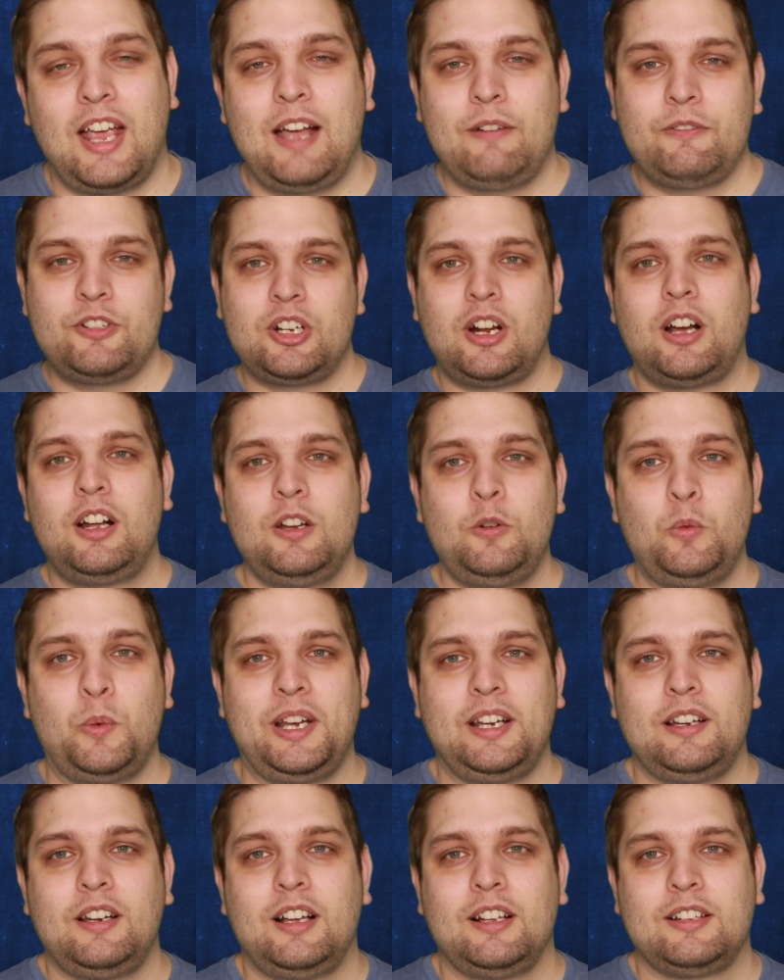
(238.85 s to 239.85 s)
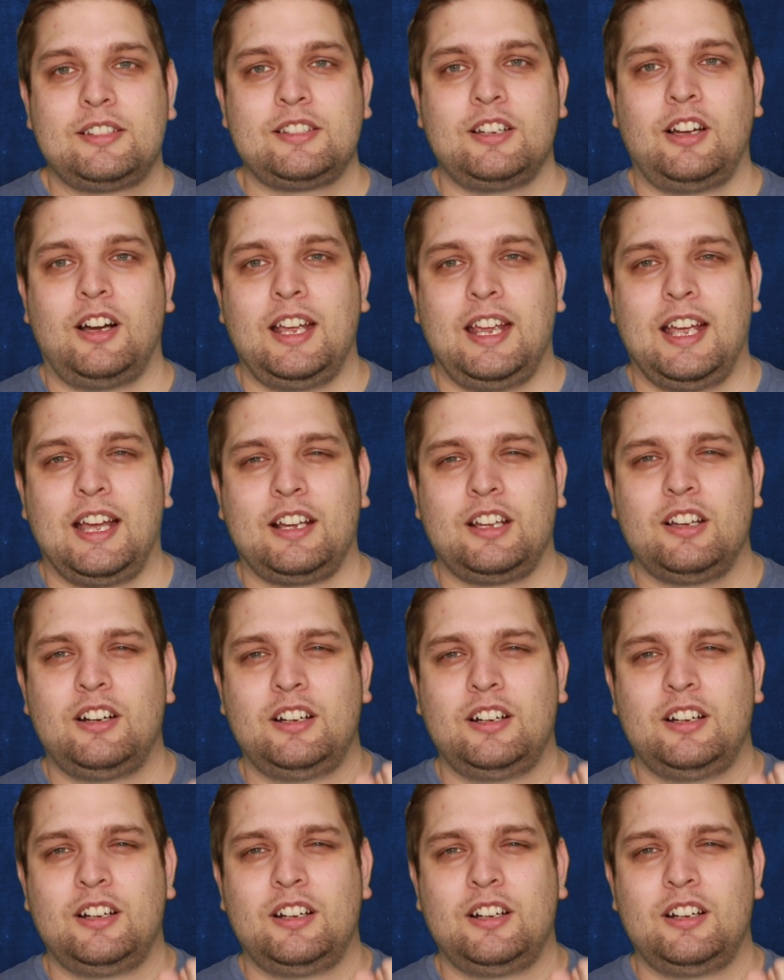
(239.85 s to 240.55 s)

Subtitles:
have Charlotte win last night and